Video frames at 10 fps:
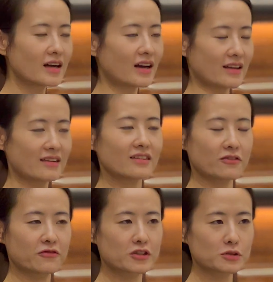I think the
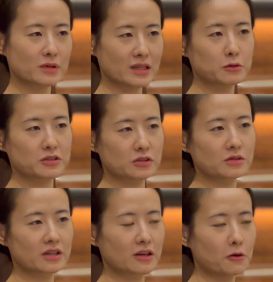first one I would
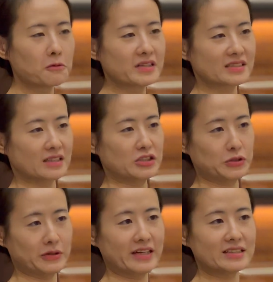totally go with the
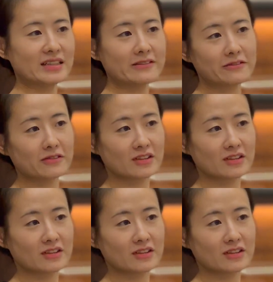intuitive.